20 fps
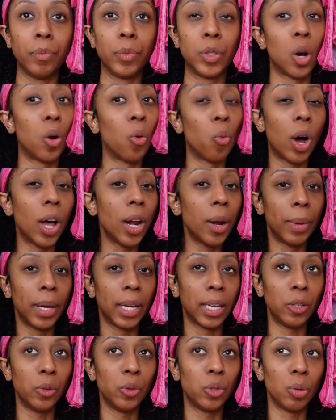don't want to
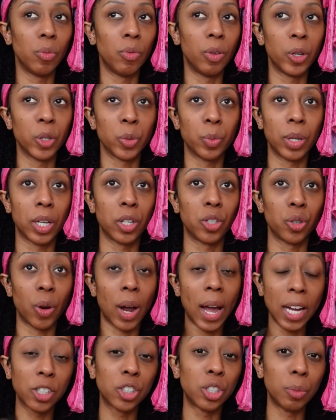make YouTube videos, because
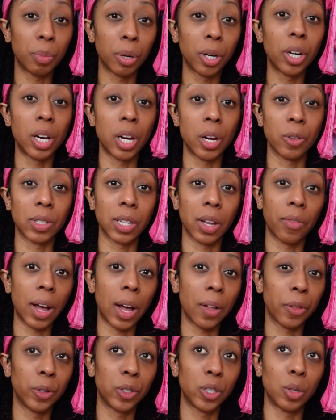you're actually putting yourself
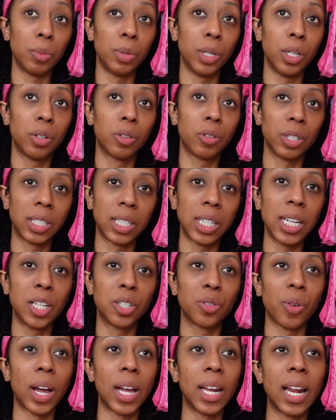out there to be
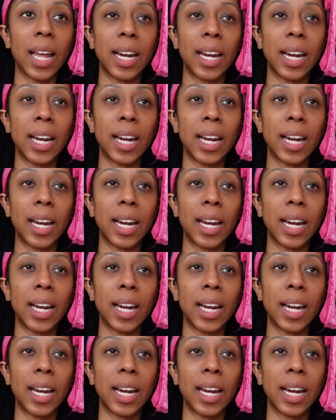critiqued, right?